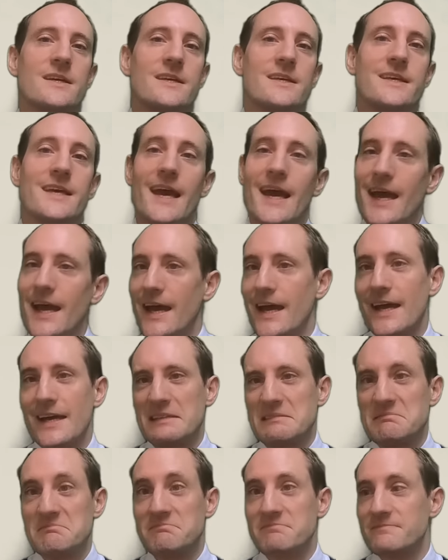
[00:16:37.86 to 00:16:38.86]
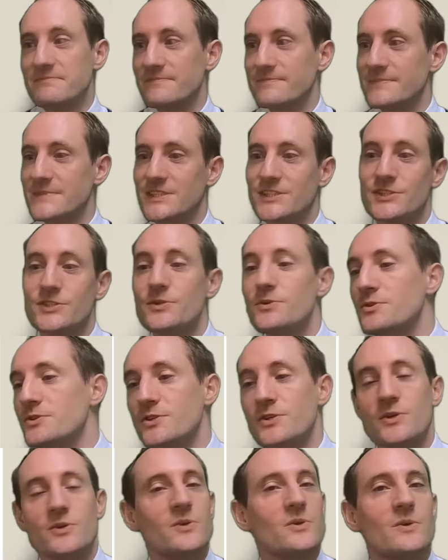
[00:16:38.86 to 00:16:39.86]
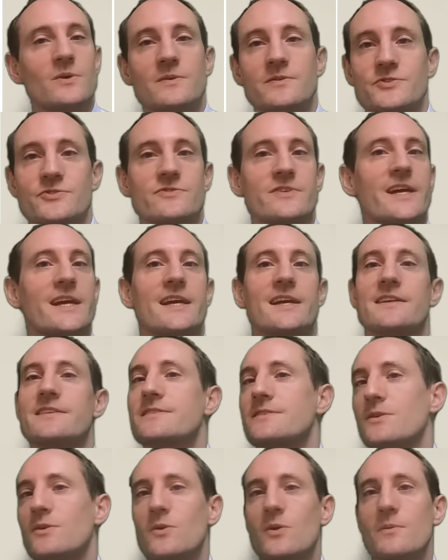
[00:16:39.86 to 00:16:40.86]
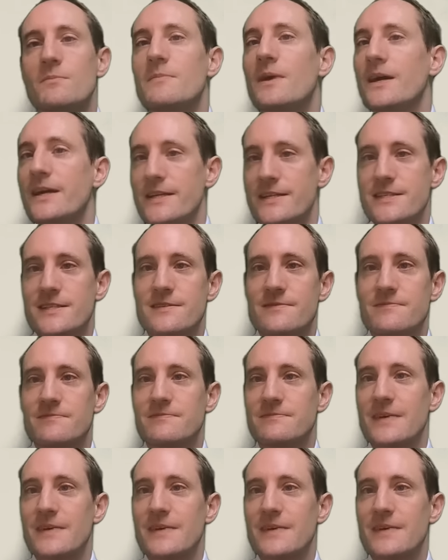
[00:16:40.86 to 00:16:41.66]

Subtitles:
can suit your strengths or might